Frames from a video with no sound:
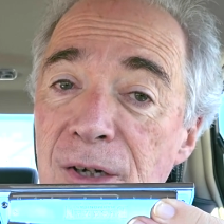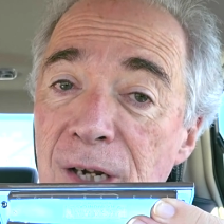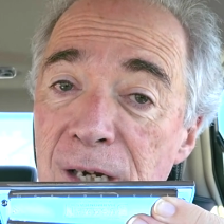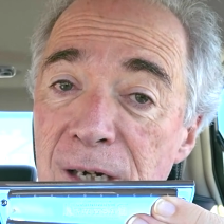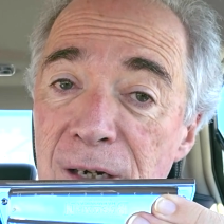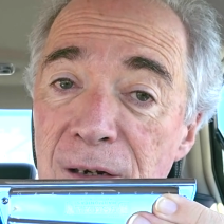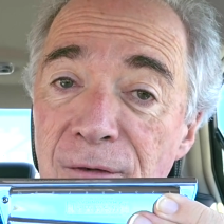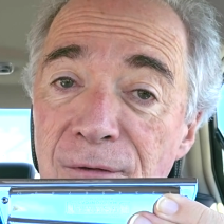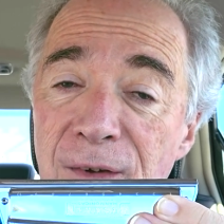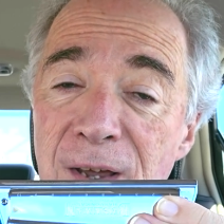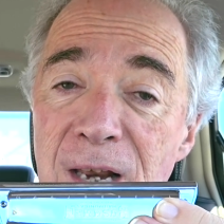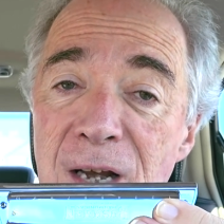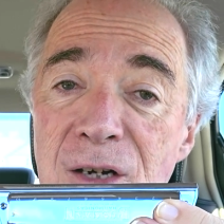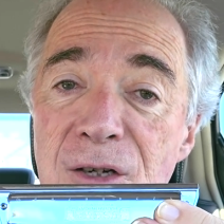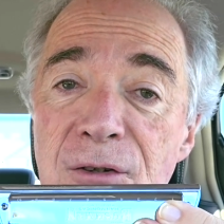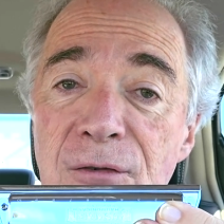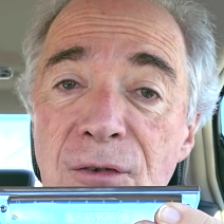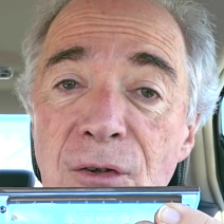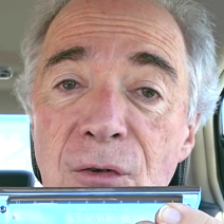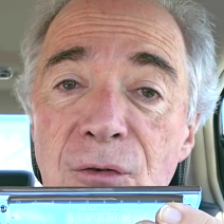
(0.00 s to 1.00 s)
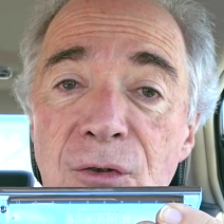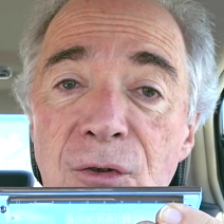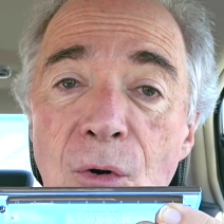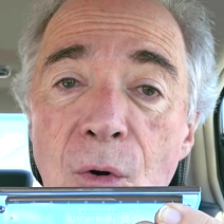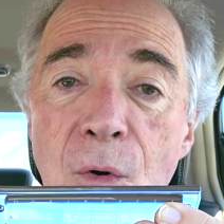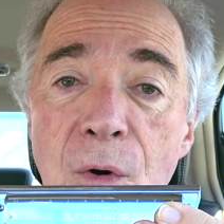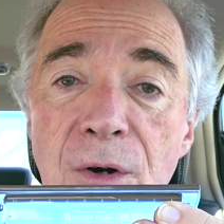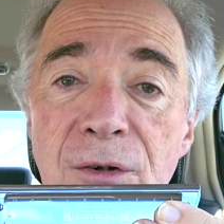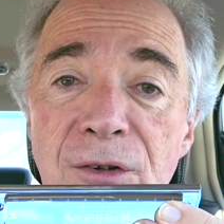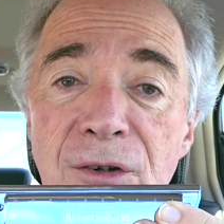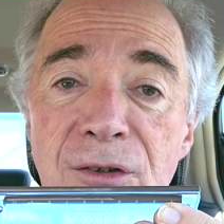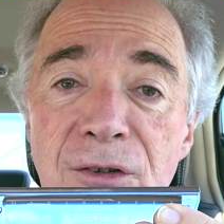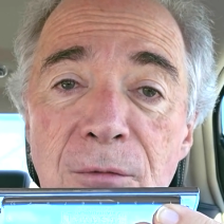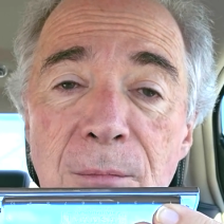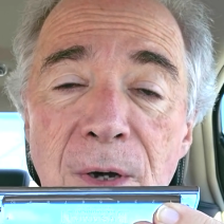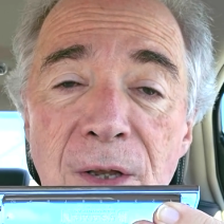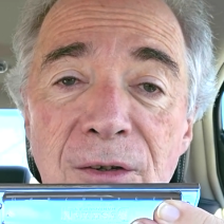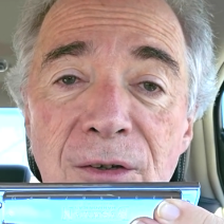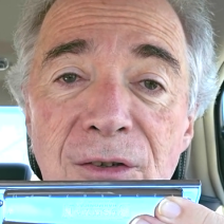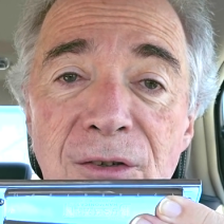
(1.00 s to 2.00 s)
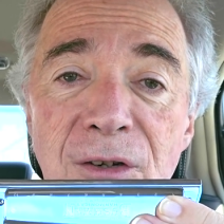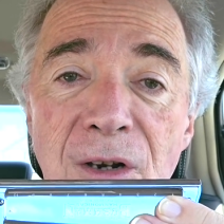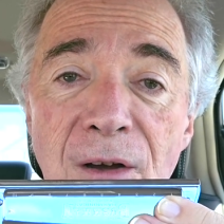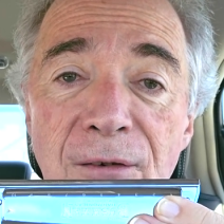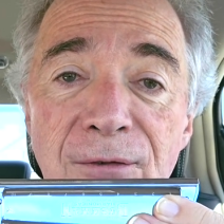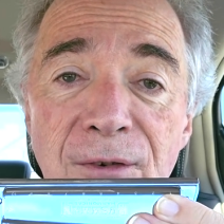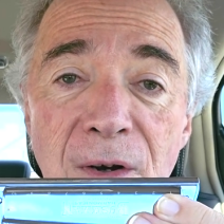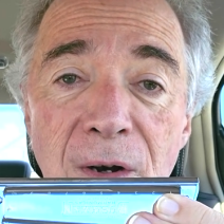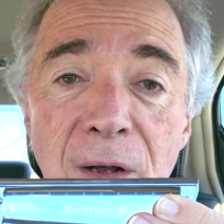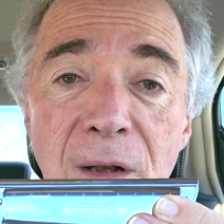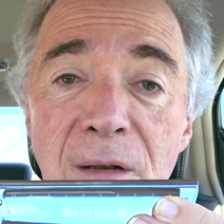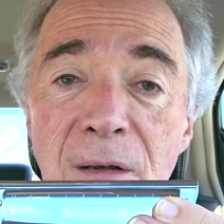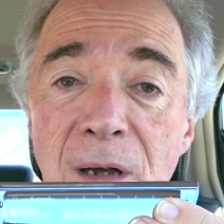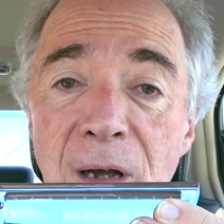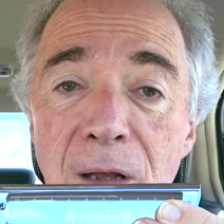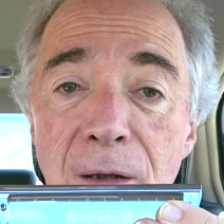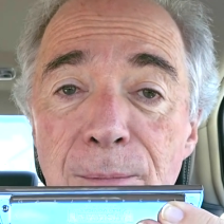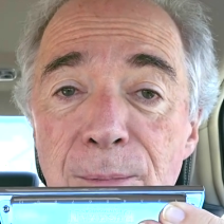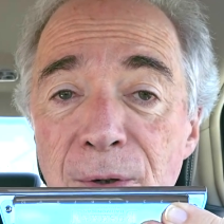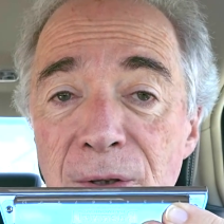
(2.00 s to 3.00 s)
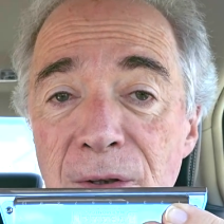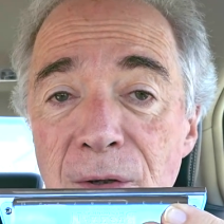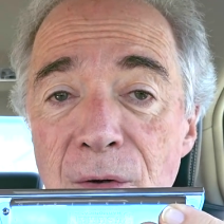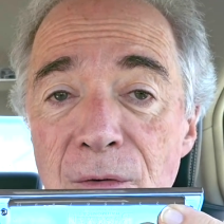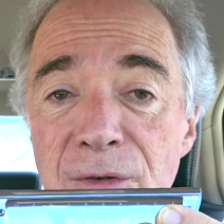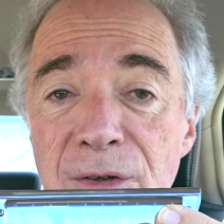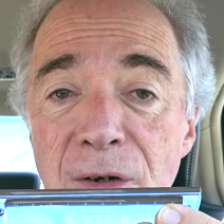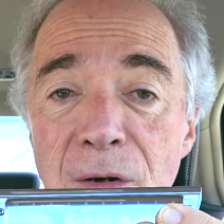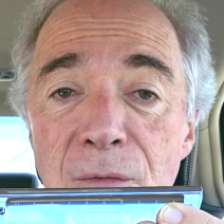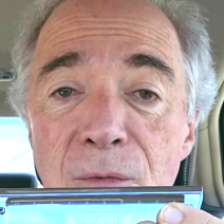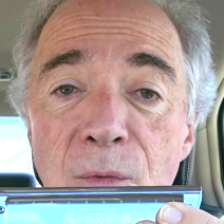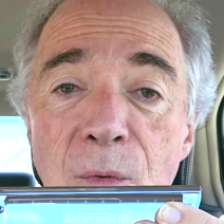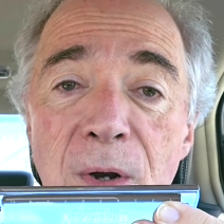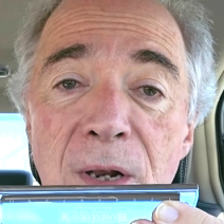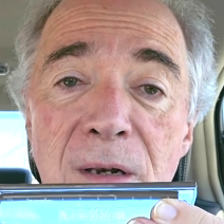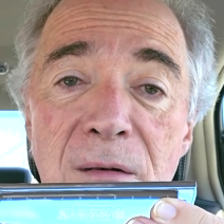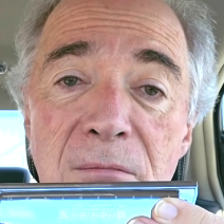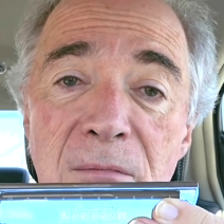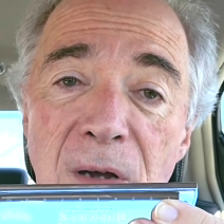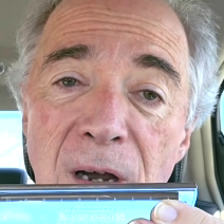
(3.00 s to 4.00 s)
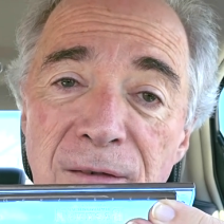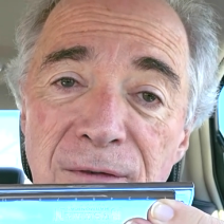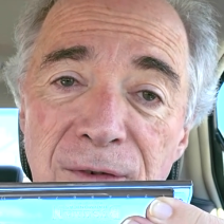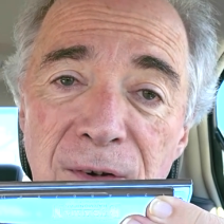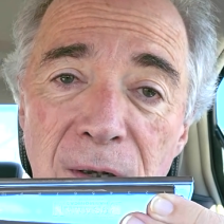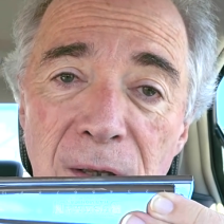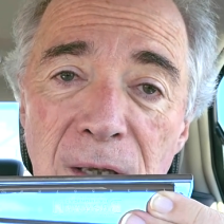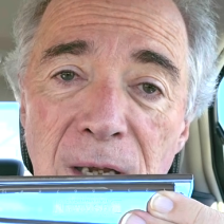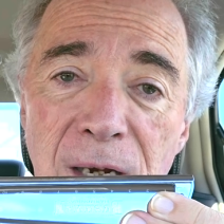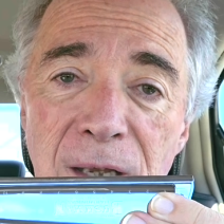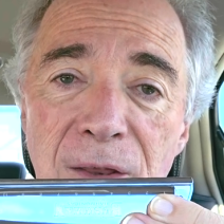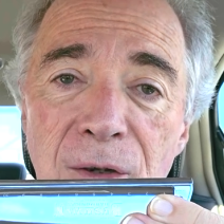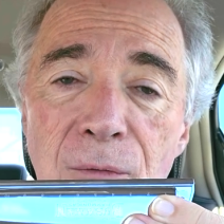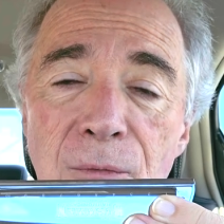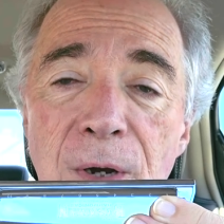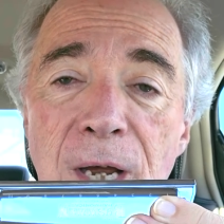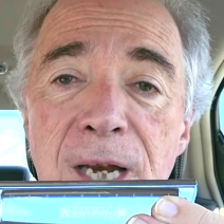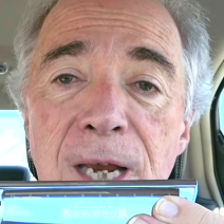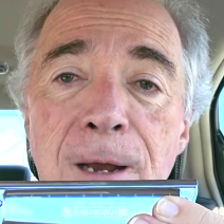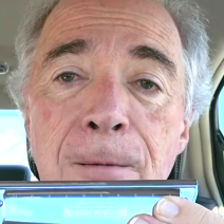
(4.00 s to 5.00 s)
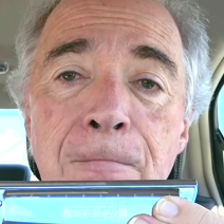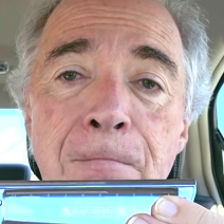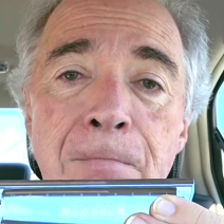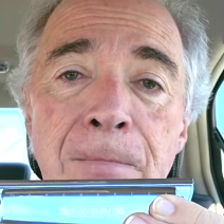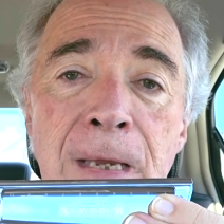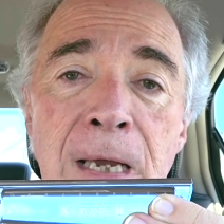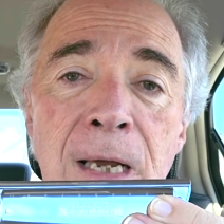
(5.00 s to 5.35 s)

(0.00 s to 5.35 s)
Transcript: taking advantage of those chords and some other stuff, and I'll put those out when I feel like they're ready.